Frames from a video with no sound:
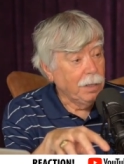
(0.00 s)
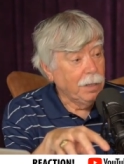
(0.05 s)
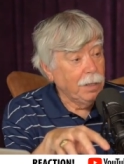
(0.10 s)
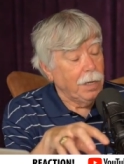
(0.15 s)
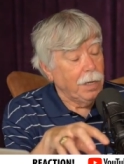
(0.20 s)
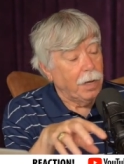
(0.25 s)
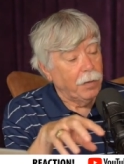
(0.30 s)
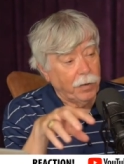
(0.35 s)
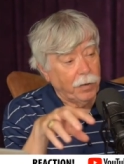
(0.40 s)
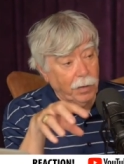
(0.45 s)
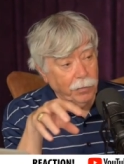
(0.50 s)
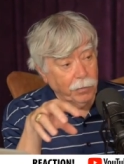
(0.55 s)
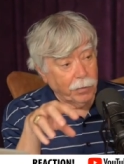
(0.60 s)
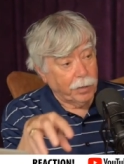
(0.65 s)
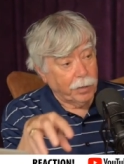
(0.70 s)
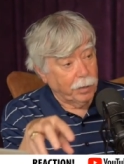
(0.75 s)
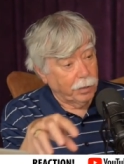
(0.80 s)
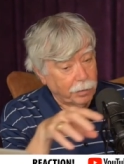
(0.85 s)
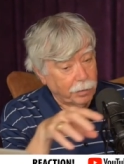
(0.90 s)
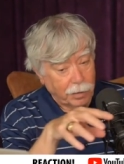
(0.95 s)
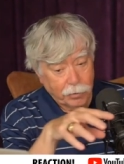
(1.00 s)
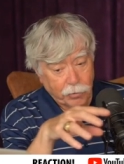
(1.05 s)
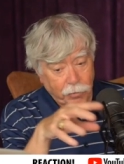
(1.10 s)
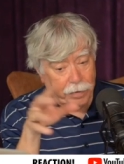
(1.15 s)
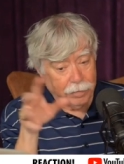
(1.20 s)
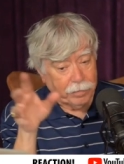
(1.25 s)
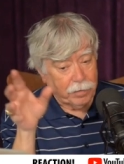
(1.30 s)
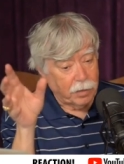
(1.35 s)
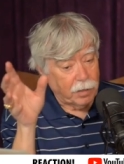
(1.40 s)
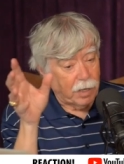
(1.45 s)
And the other kid they
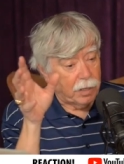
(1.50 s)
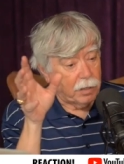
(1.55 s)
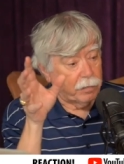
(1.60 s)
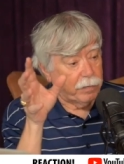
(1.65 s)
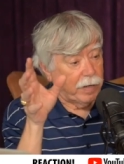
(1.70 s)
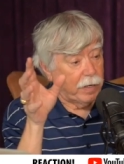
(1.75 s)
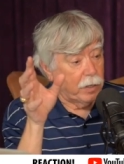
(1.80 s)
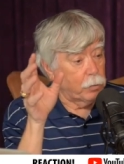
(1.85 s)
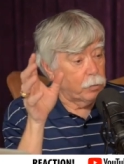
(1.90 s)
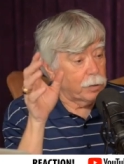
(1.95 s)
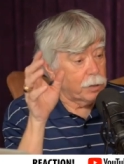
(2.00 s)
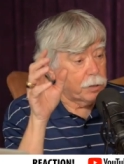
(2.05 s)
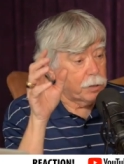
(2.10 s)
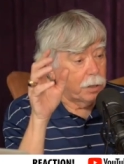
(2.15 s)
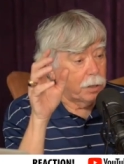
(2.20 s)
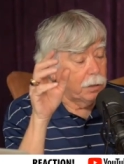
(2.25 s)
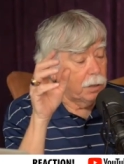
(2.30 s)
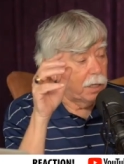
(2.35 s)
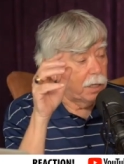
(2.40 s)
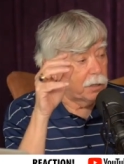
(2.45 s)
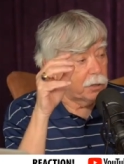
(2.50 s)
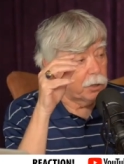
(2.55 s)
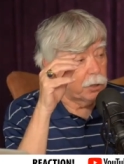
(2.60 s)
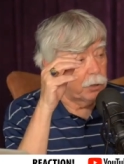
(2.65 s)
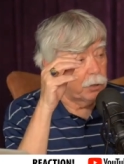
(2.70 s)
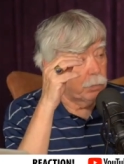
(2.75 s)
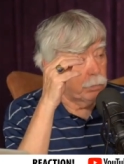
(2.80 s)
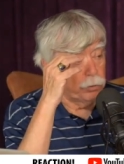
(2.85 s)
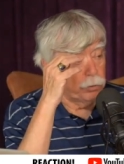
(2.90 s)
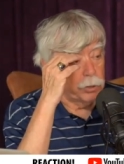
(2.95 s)
drafted out of Iowa State last
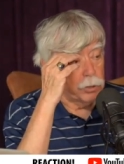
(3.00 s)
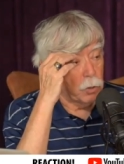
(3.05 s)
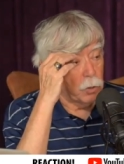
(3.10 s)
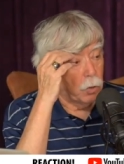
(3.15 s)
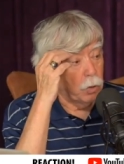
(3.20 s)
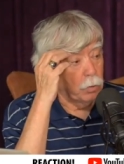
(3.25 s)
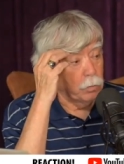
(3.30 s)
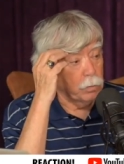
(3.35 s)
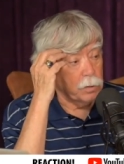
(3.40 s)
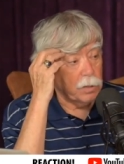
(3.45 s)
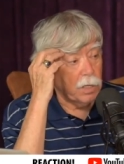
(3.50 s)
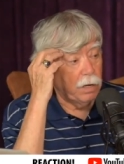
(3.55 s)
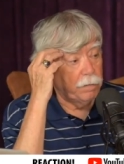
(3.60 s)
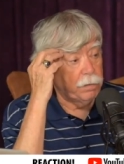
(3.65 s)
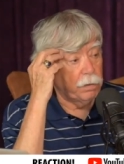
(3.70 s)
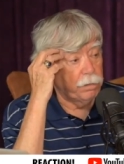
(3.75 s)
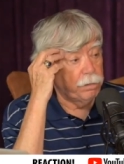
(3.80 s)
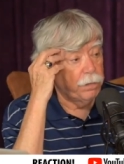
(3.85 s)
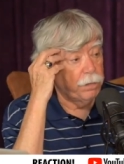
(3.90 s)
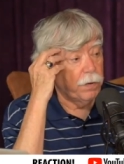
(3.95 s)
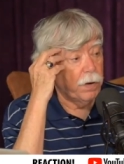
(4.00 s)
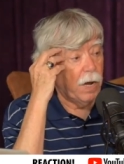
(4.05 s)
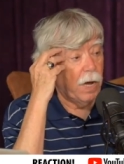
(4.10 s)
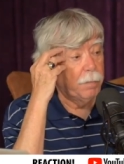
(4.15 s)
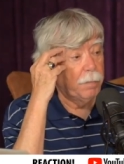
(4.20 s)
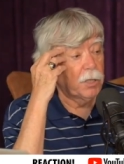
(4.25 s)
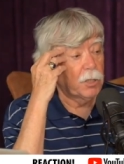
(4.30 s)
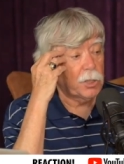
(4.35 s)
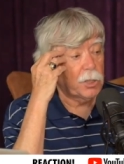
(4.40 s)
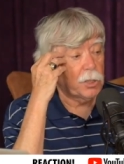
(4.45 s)
year, Breece Hall, was having a
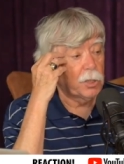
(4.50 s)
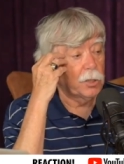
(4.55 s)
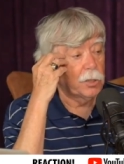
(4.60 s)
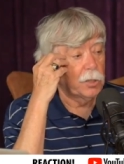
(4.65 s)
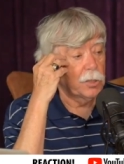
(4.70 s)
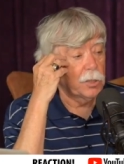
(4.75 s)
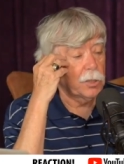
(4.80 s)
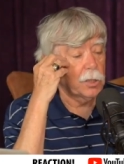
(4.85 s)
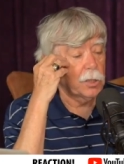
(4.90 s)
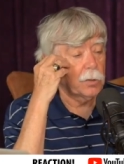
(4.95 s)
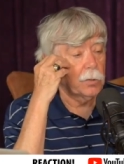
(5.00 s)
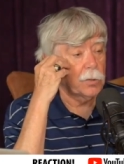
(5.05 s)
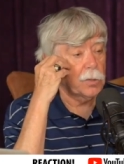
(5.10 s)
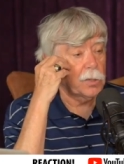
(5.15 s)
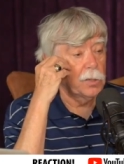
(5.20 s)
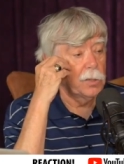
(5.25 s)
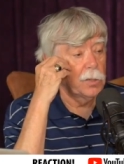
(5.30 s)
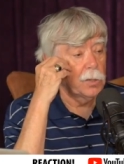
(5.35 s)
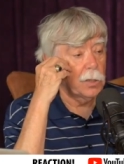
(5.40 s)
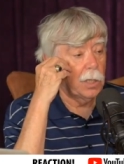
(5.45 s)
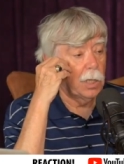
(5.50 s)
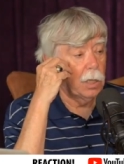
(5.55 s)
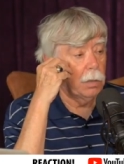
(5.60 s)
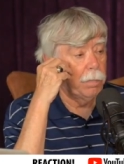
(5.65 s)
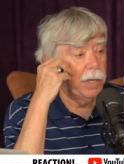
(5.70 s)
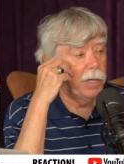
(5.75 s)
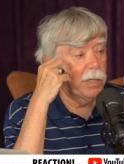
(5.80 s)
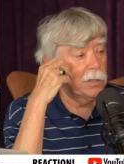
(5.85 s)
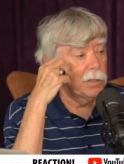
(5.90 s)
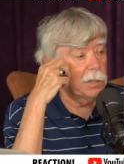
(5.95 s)
phenomenal statistical season on a
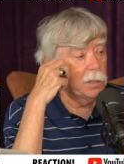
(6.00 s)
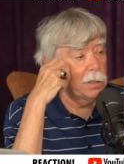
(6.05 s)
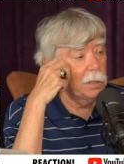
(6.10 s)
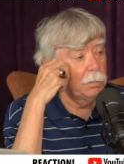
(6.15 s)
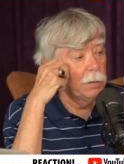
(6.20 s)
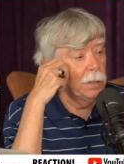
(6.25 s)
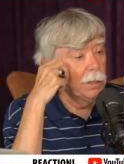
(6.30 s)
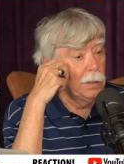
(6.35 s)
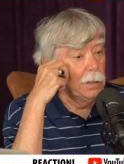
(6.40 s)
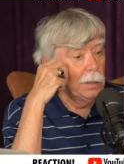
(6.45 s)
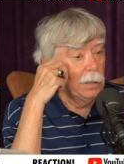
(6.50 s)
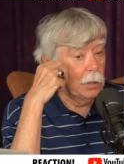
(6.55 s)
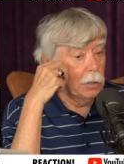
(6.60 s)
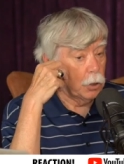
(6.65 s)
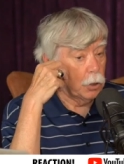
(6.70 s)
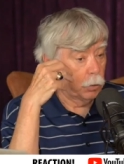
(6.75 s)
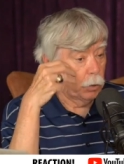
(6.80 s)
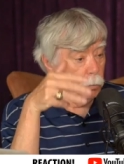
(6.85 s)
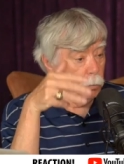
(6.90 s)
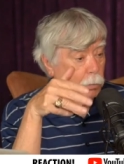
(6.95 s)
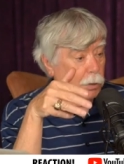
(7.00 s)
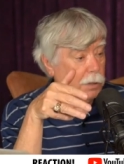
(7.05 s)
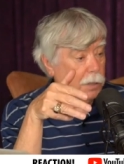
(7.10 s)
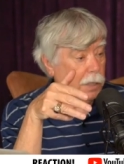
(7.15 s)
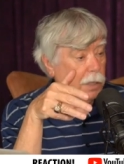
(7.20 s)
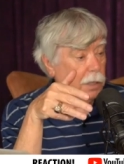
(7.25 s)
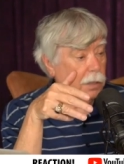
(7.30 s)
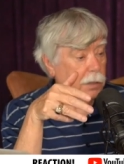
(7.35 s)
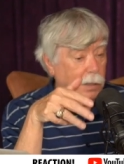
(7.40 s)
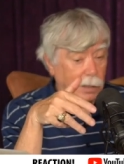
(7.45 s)
bad team till he went
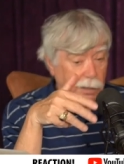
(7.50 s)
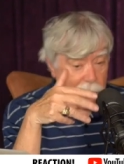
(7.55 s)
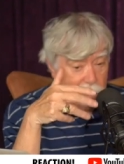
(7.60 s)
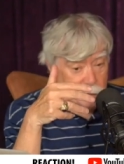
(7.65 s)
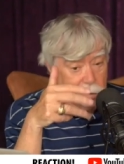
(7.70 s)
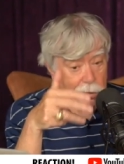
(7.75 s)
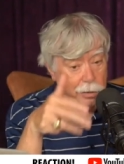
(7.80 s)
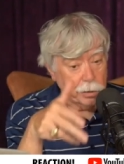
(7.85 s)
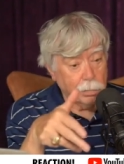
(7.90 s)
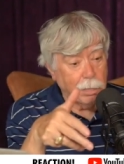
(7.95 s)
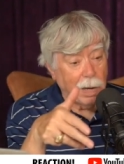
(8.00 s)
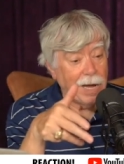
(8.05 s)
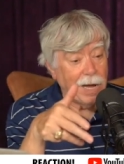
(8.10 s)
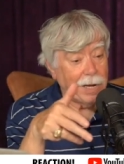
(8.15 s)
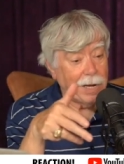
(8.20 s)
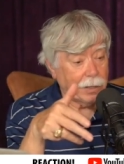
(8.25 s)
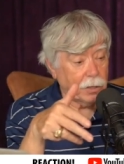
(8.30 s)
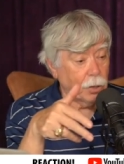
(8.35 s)
down. Now he is back.